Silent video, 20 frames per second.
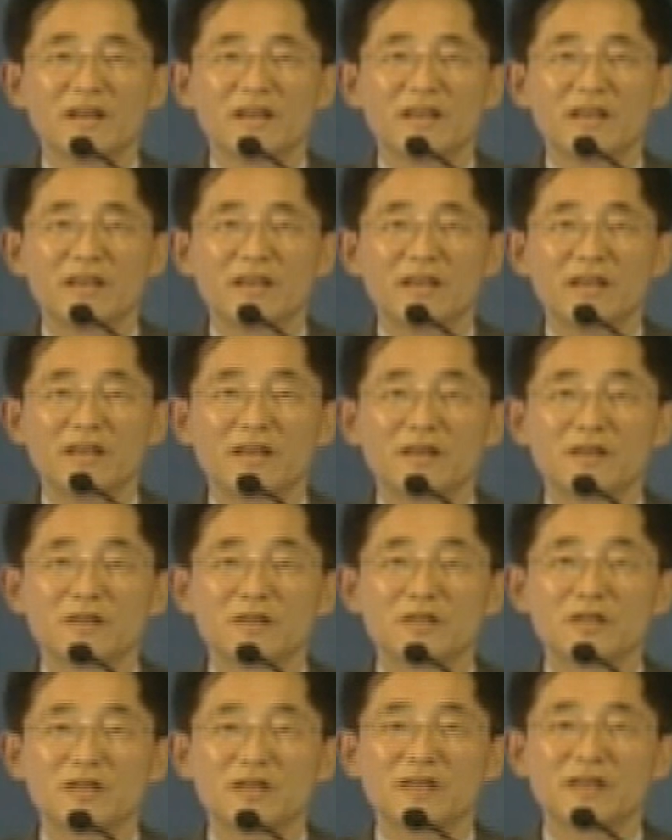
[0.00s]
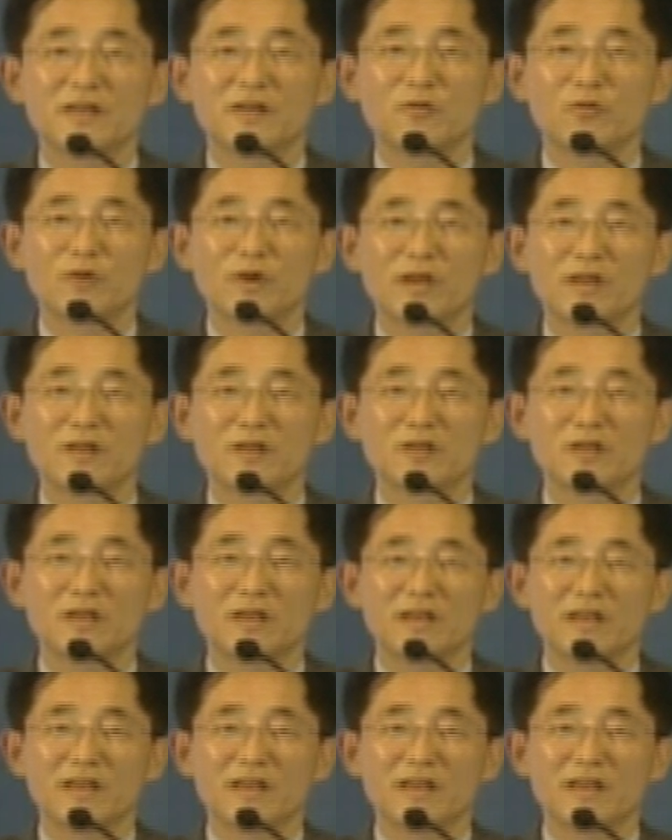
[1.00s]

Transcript: We're in